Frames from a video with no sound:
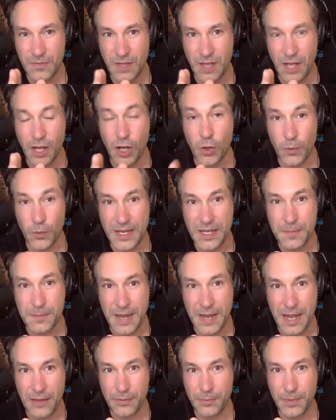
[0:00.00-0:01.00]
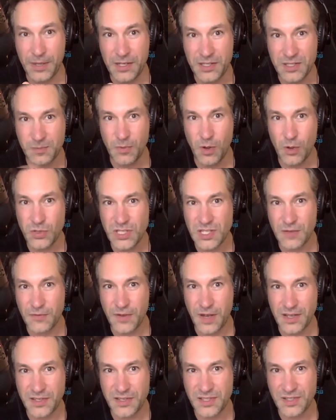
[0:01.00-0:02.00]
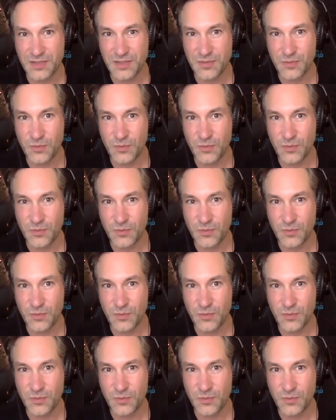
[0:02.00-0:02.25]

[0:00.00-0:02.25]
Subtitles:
a Greek myth, because most of us